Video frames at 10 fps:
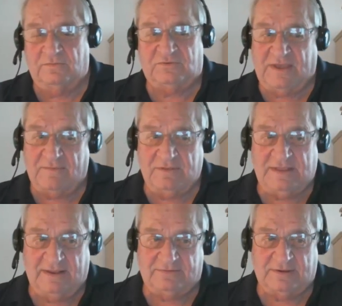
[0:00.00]
7
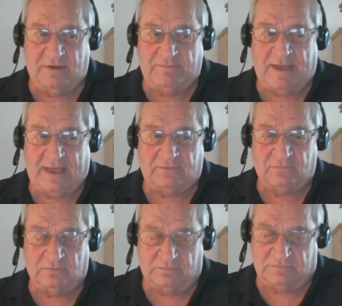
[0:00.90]
days that my bags
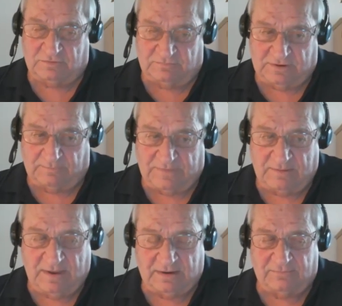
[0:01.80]
were shipped. They
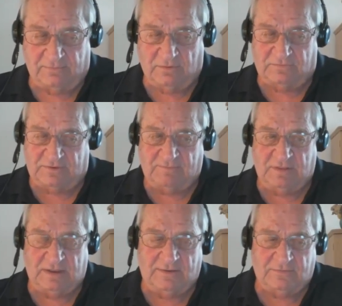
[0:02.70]
made it through 7
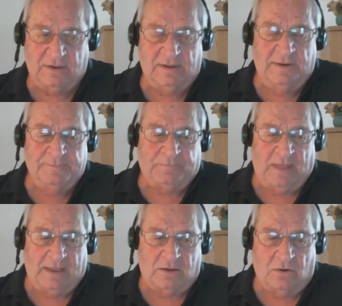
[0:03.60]
days.
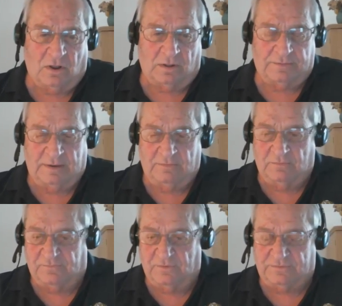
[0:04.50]
I called
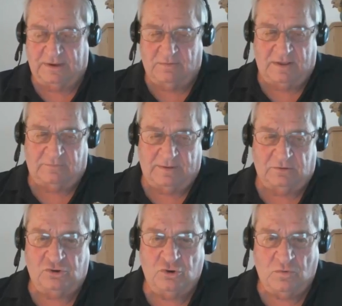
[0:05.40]
first thing. I spent
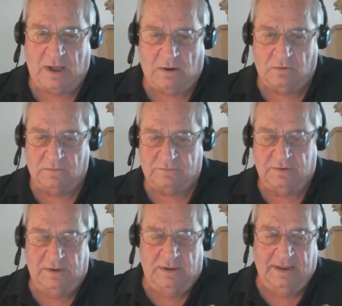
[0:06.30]
2 hours,
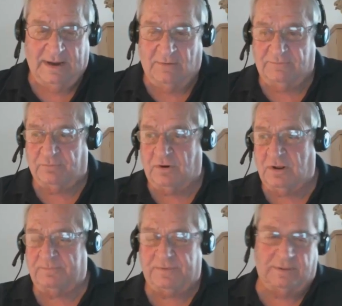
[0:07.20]
and I was brought
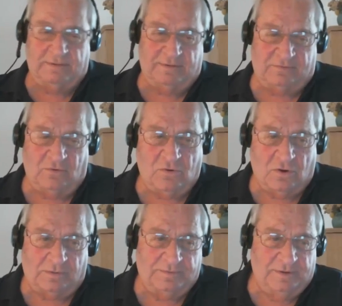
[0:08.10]
up to the
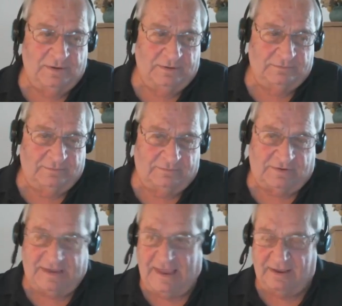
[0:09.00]
so-called
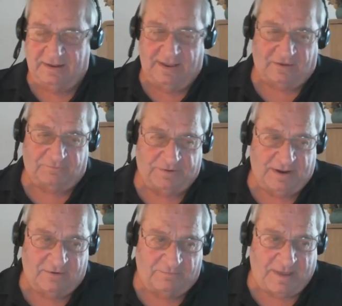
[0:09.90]
king of the
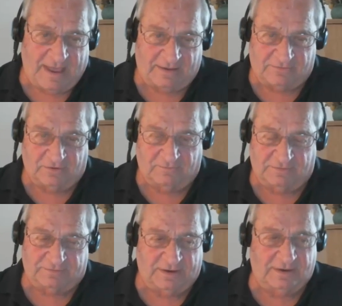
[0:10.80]
expediter bag
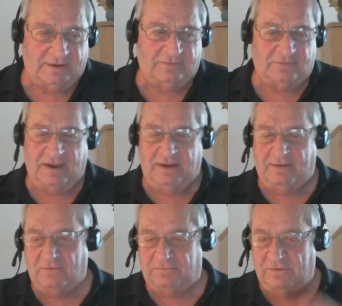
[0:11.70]
service thing, and this lady
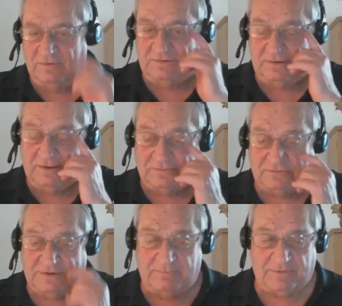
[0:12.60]
goes through, and she does the
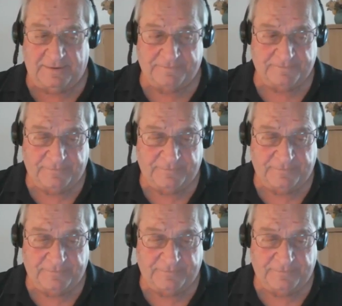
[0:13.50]
same thing.